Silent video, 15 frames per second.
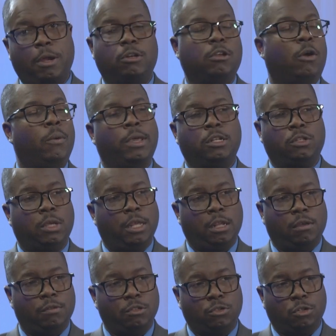to going into any
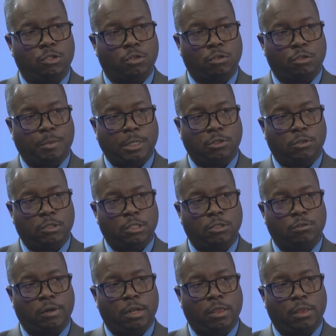of the surgical specialties
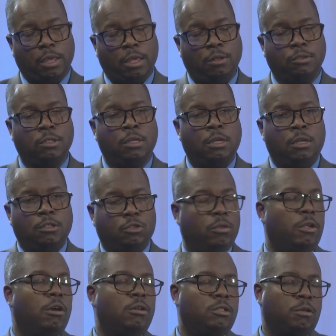or anything else? So
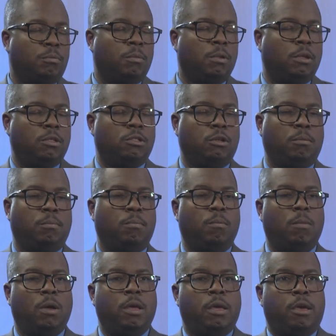there are
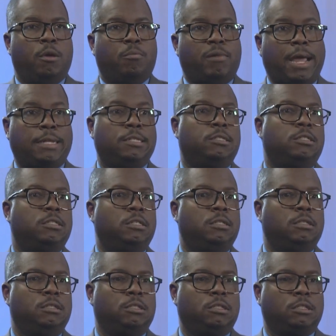some
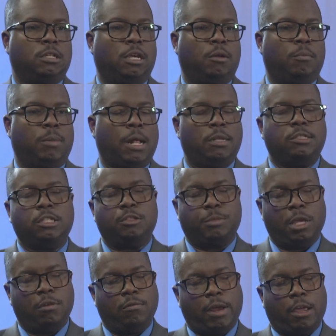practices and policies
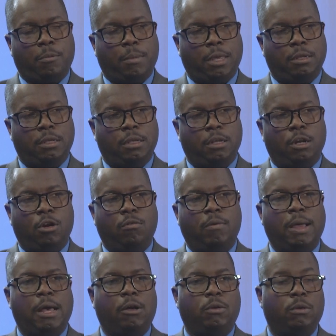being recommended
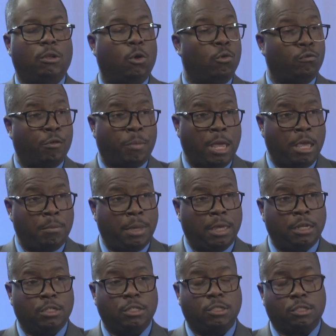around loan
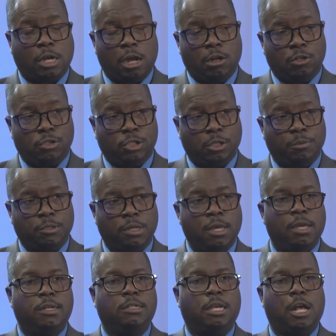repayment and scholarships
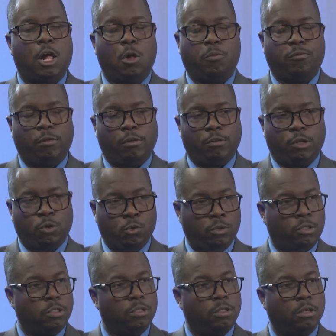to help
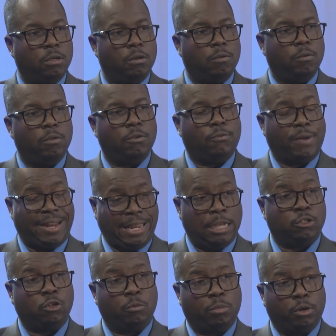reduce the
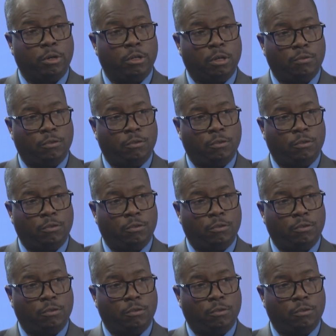financial burden of